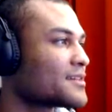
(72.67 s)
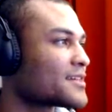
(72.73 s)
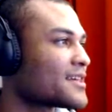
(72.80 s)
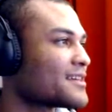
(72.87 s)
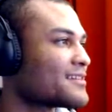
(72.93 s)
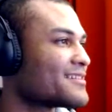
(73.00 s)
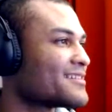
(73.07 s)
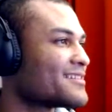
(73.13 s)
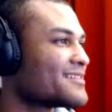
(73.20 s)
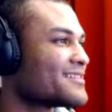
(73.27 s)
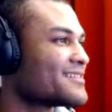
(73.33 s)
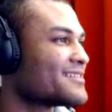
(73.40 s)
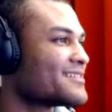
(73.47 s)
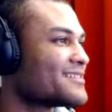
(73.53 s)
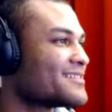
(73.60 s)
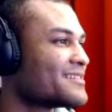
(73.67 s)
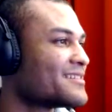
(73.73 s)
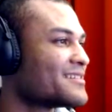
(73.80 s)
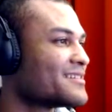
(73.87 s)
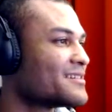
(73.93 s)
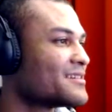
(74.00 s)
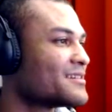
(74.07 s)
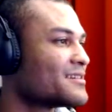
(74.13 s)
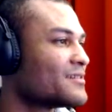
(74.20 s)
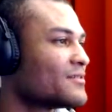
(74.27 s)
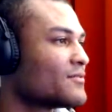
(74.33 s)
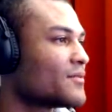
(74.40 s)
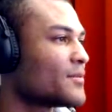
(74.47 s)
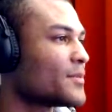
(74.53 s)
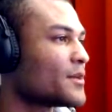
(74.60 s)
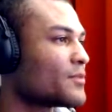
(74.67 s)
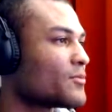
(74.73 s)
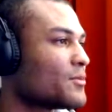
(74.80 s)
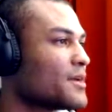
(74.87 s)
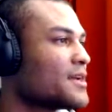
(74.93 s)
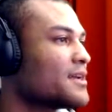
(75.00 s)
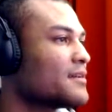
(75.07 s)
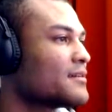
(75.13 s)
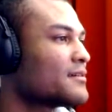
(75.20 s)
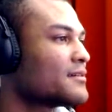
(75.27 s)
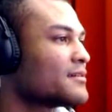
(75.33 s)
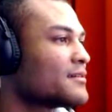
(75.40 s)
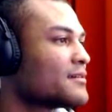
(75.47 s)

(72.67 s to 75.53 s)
Take that. Flip the other way.